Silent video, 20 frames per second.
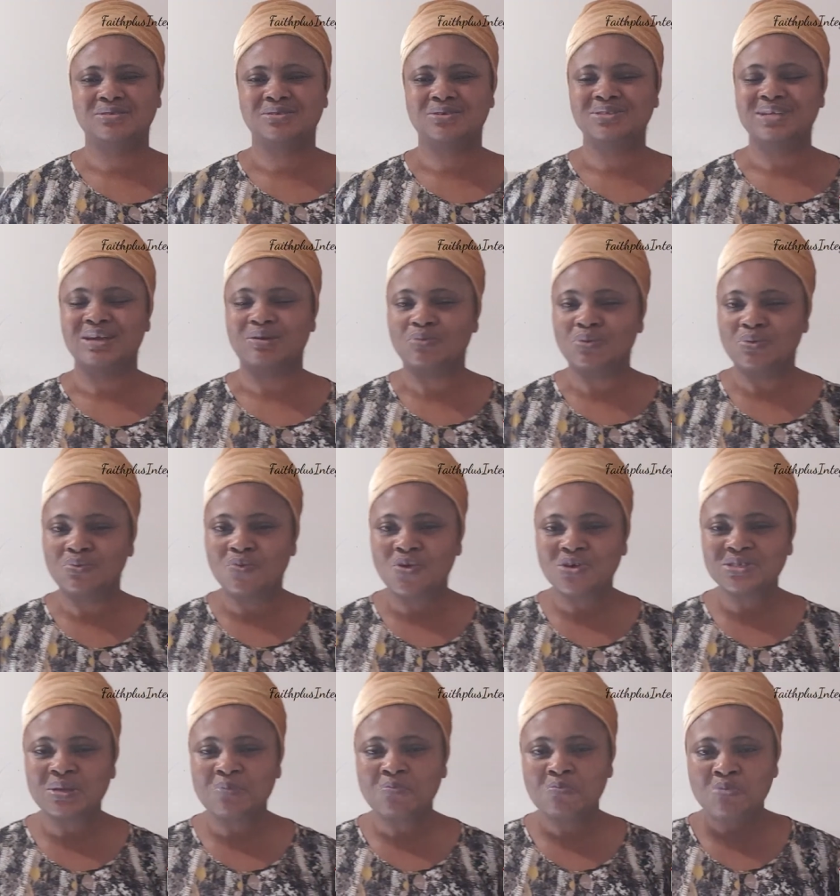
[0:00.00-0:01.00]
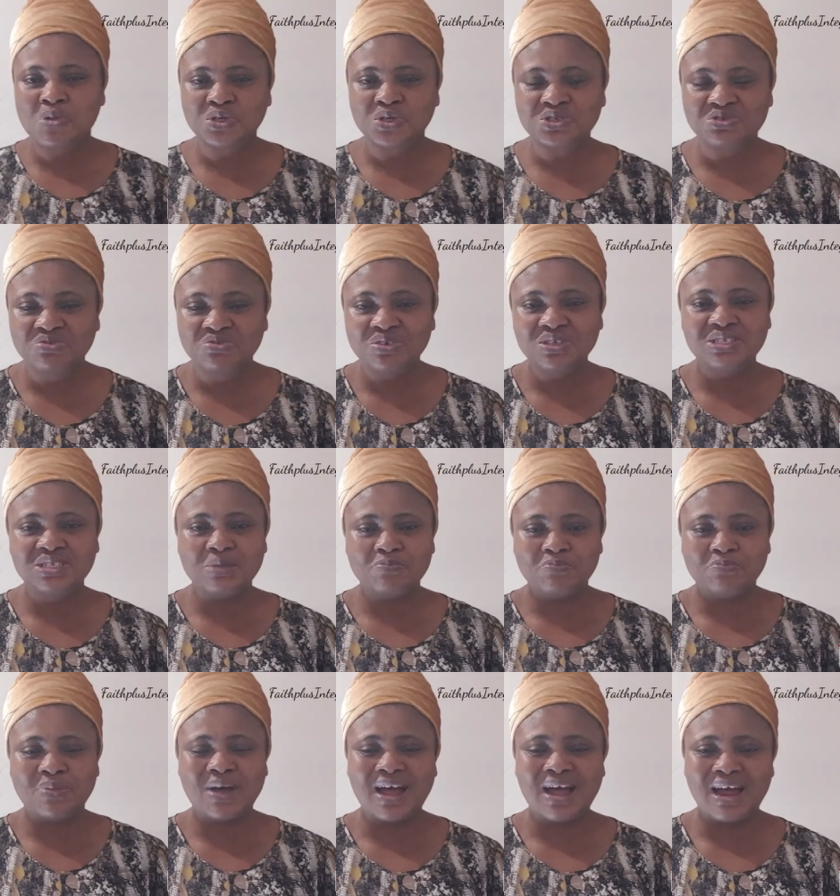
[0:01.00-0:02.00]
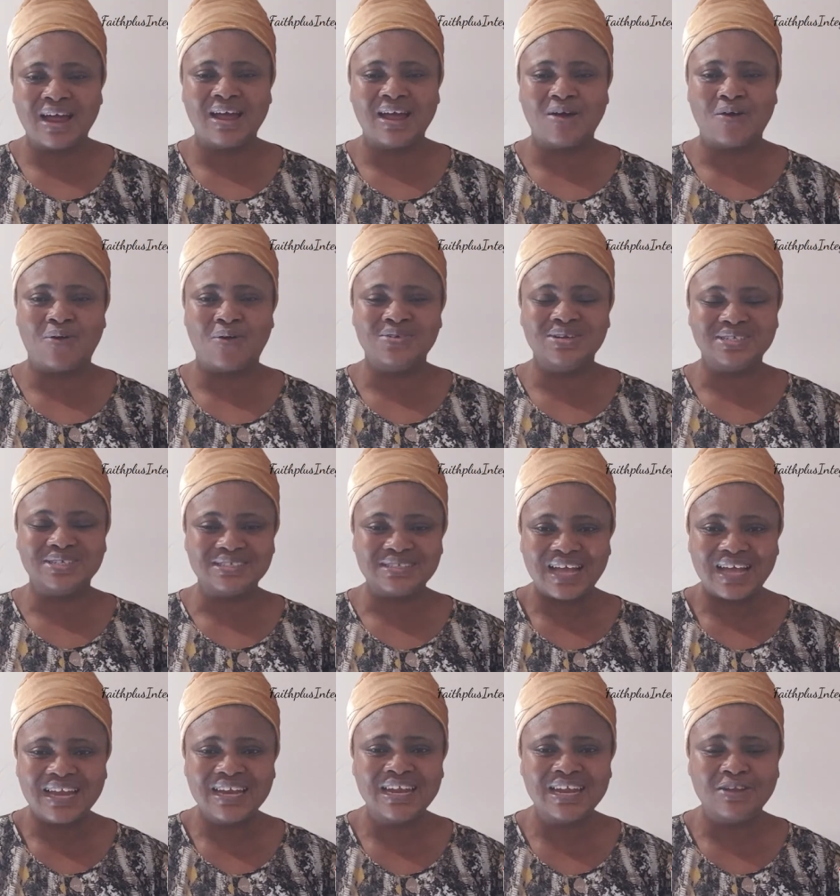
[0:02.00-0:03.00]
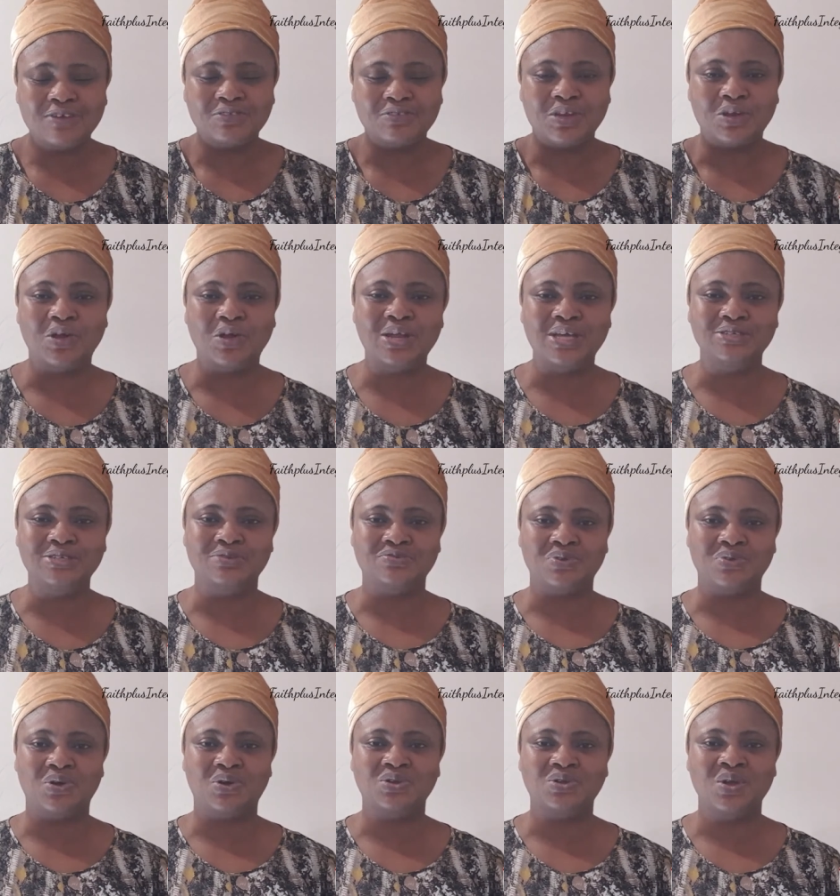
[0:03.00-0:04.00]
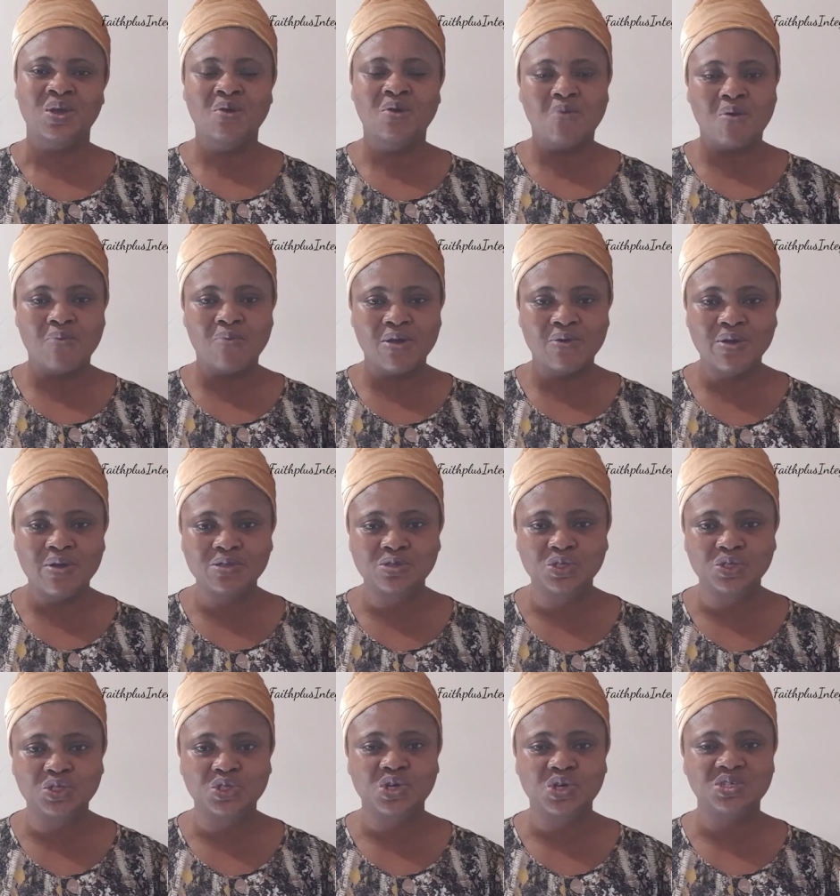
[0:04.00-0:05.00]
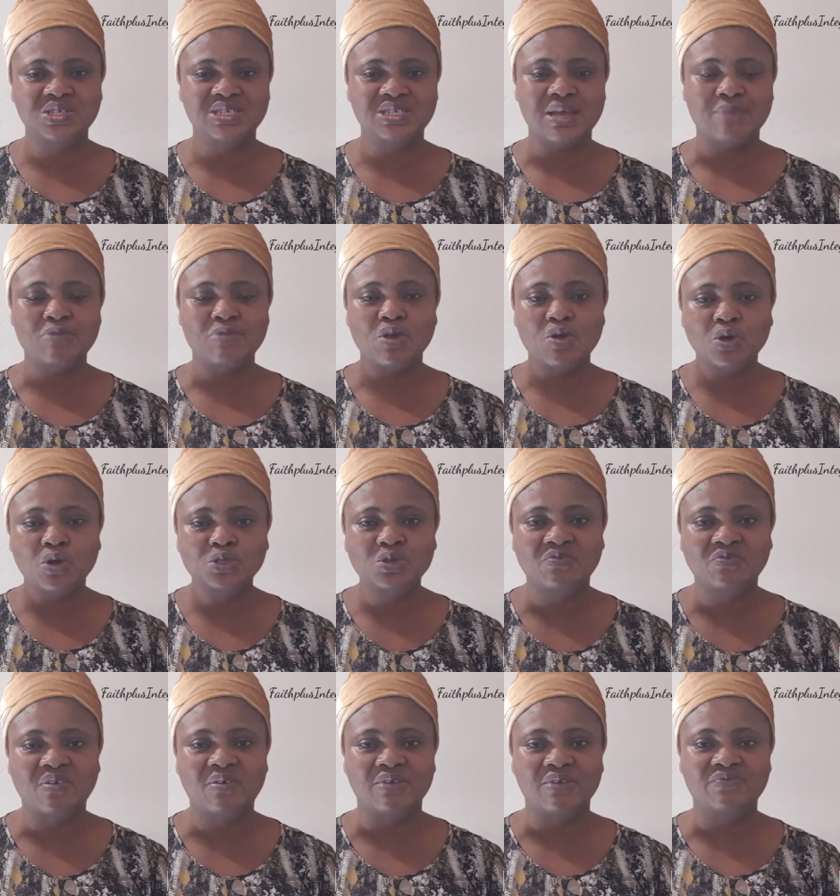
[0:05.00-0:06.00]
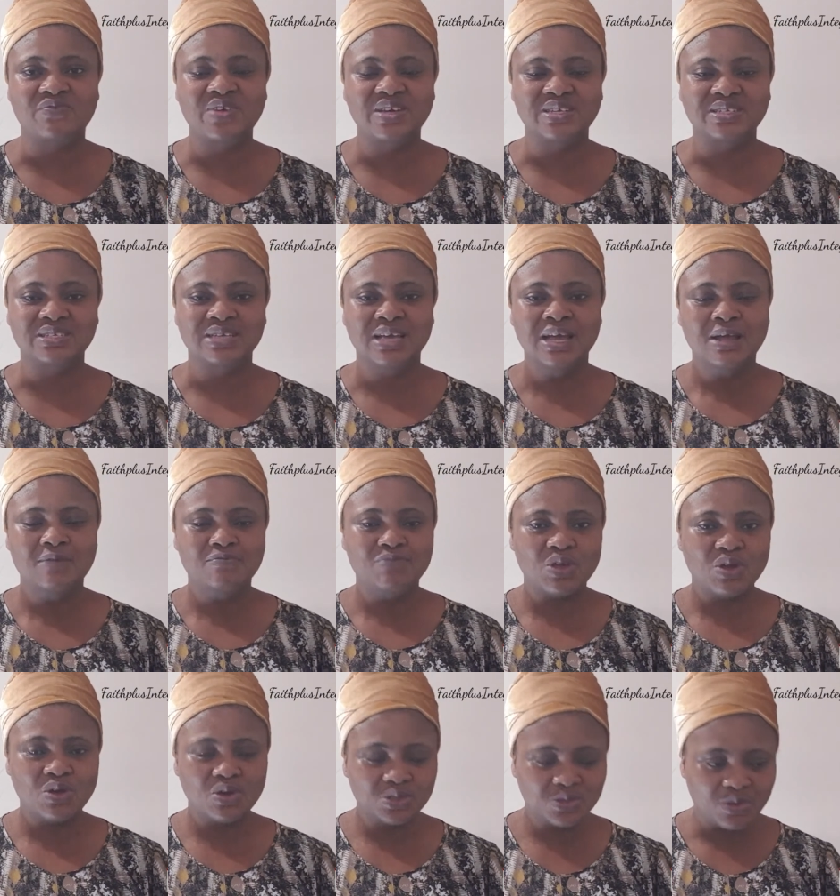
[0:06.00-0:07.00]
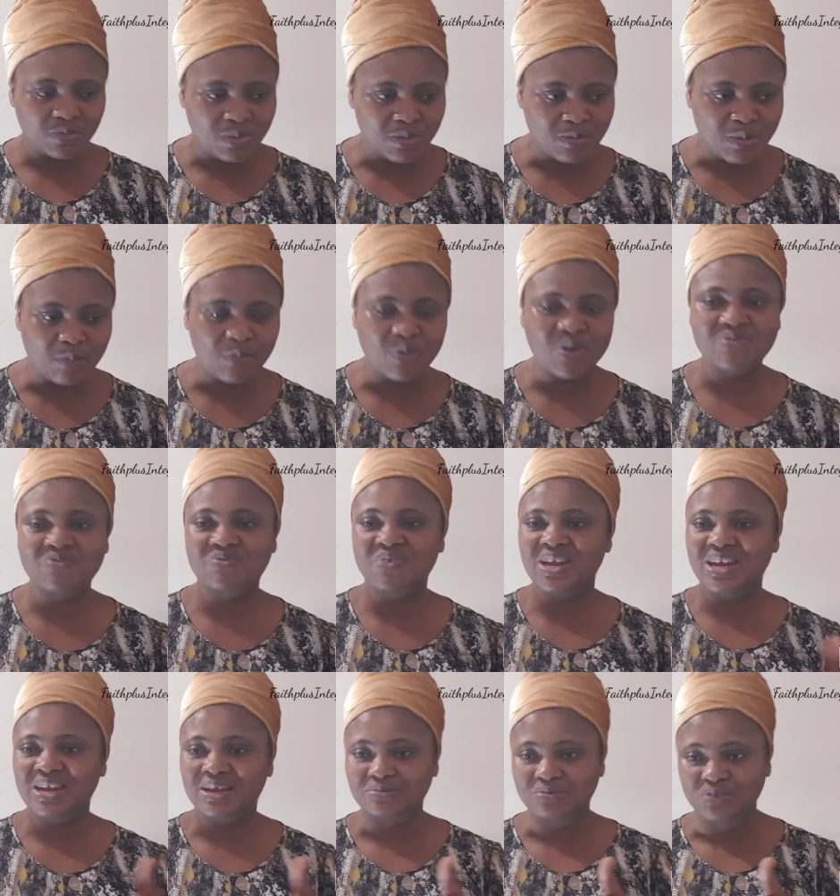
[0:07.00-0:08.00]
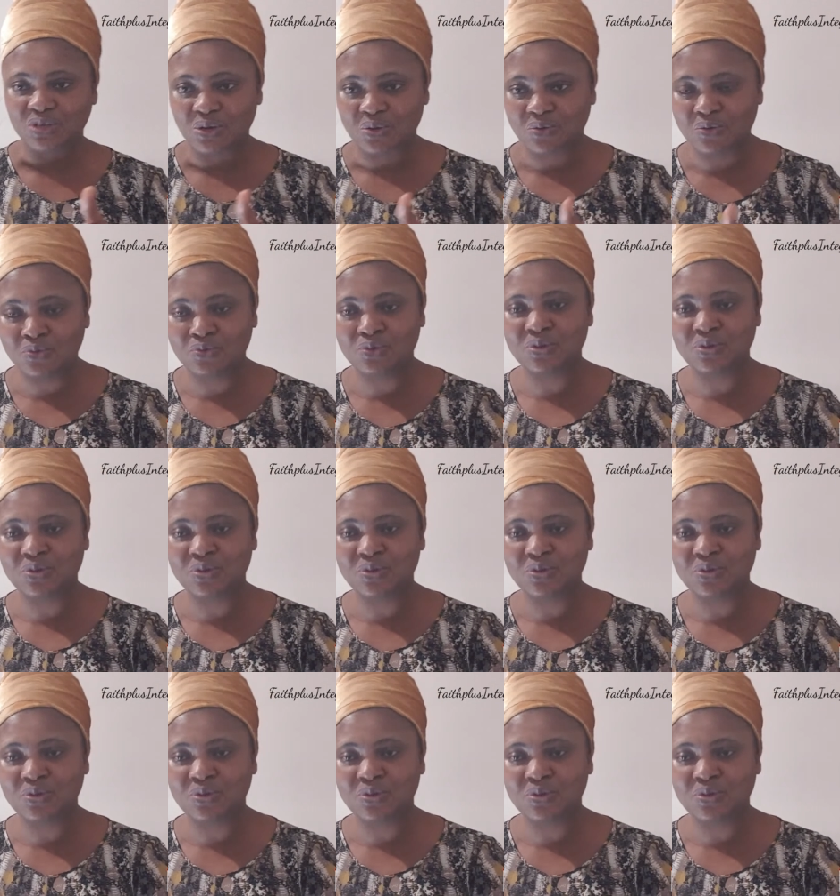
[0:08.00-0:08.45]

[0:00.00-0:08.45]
there wasn't much of deeper understanding of the knowledge of God. When we're going to church there, because of our friends, because of maybe boyfriend and